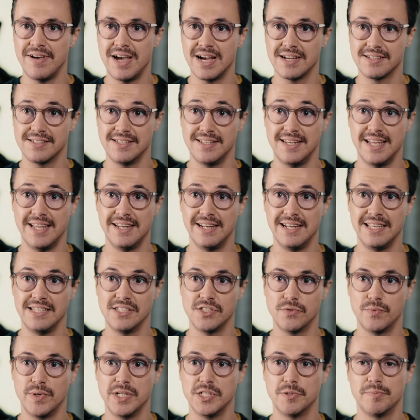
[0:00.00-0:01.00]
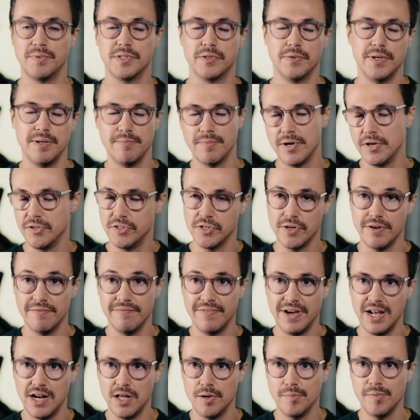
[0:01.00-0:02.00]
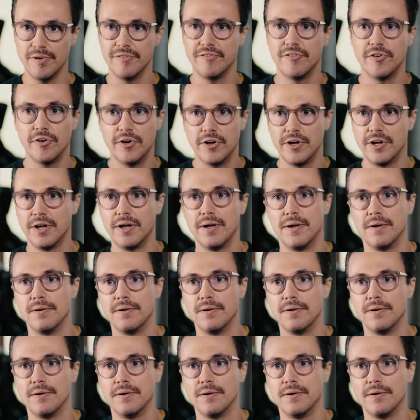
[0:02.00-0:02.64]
accidentally switched between moto and velo before.